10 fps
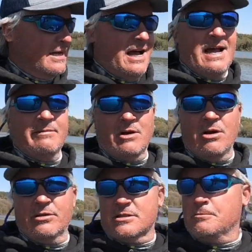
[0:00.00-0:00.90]
time
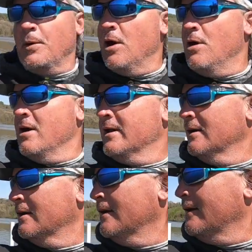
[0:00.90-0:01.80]
called the spawn.
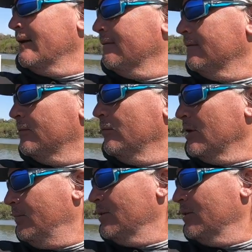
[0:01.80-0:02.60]
We're gonna